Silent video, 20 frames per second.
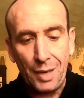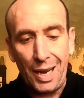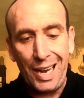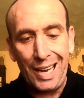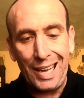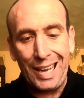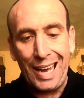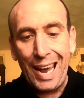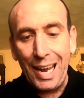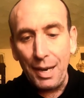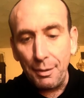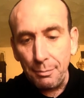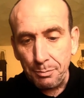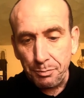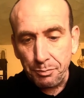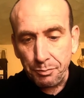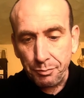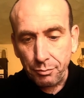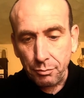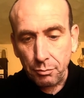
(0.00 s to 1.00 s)
And
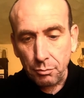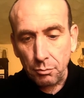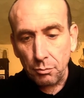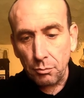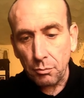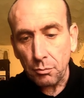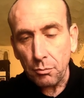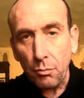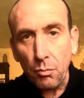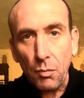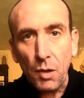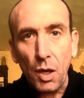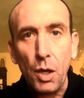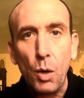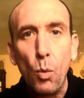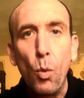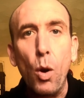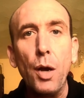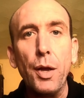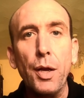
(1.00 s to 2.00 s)
again,
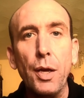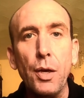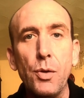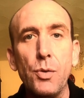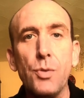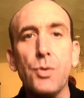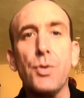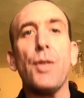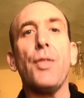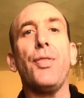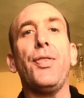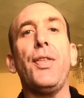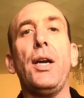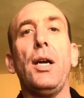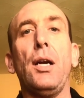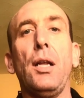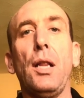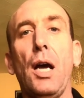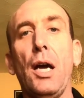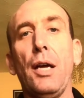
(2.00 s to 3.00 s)
you want to use a
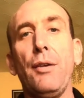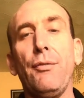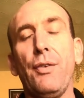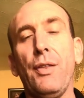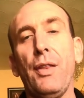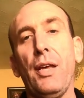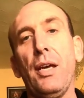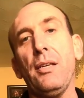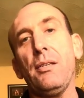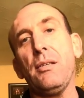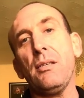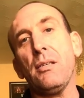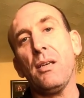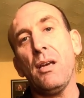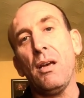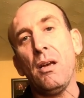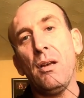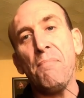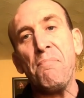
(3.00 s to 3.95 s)
thinner line for this,